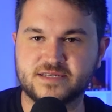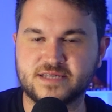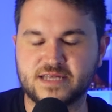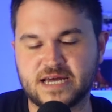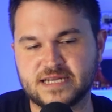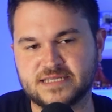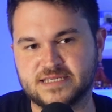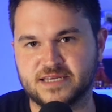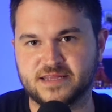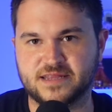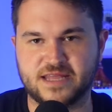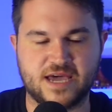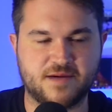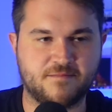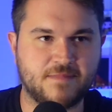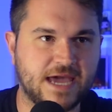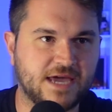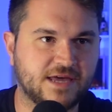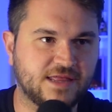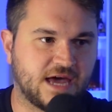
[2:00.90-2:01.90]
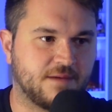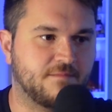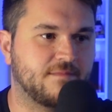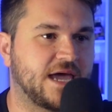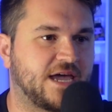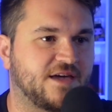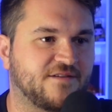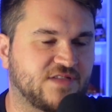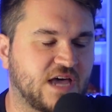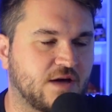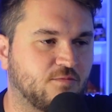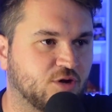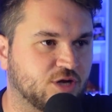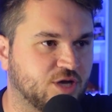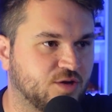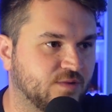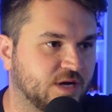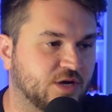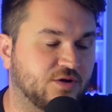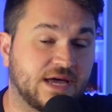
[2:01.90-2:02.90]
so that's it there. Make of that what
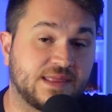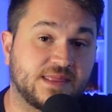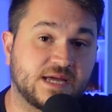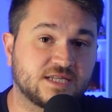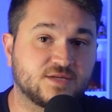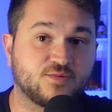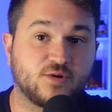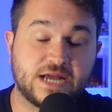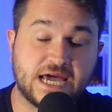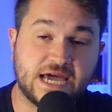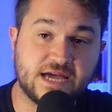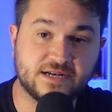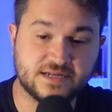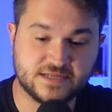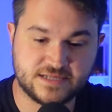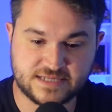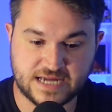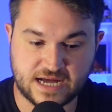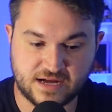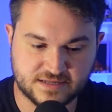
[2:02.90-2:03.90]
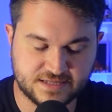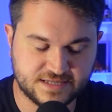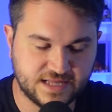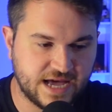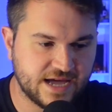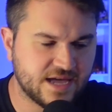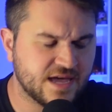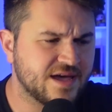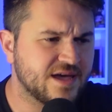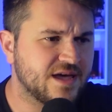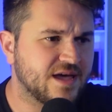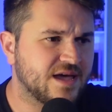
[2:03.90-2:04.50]
you will, and that's what Hayden sounds like.